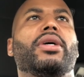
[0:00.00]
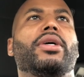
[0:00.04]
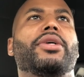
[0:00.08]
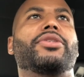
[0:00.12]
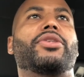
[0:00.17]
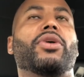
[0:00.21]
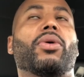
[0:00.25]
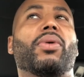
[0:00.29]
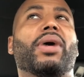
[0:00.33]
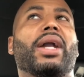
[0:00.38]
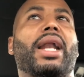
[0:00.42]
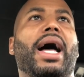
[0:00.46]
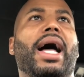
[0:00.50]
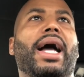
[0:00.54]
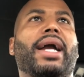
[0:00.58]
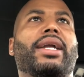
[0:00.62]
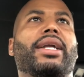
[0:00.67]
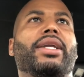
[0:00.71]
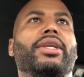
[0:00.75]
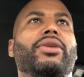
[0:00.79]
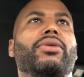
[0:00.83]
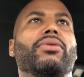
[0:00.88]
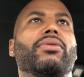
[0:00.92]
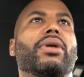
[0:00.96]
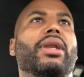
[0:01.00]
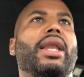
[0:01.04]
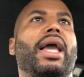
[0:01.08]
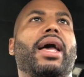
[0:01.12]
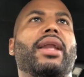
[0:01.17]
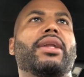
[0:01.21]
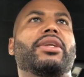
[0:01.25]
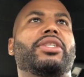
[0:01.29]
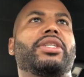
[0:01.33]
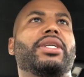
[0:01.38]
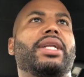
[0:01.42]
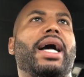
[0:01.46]
So what I can do, a
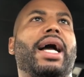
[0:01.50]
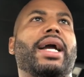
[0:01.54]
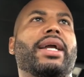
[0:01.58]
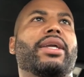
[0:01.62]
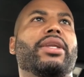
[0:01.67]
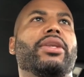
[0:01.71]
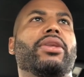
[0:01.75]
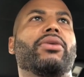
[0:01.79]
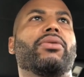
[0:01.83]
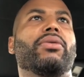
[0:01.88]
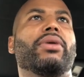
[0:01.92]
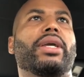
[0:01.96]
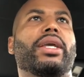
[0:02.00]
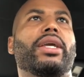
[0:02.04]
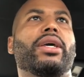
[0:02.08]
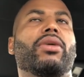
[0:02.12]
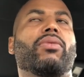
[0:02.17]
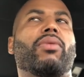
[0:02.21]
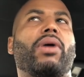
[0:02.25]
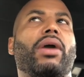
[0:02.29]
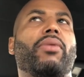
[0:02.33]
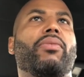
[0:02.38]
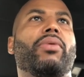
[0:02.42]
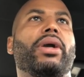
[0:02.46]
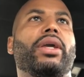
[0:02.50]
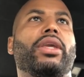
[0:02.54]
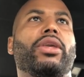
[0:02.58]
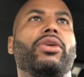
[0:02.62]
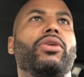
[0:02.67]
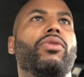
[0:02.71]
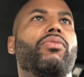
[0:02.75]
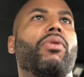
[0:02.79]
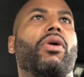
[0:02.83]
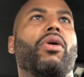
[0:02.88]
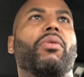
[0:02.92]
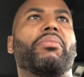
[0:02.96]
lot of shit I can do and get away with,
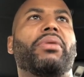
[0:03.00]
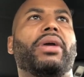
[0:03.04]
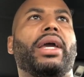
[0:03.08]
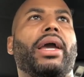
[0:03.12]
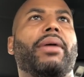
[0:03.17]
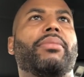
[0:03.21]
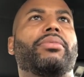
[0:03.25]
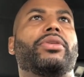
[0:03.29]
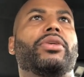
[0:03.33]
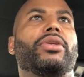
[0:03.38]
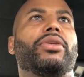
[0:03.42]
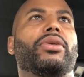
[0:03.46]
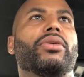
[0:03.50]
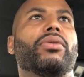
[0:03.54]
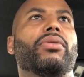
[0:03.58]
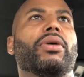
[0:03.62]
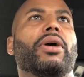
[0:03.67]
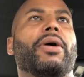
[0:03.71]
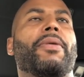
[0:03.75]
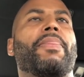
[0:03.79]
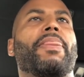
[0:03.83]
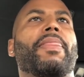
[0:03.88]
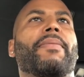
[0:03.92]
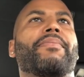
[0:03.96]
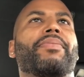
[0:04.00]
you won't be able to do it.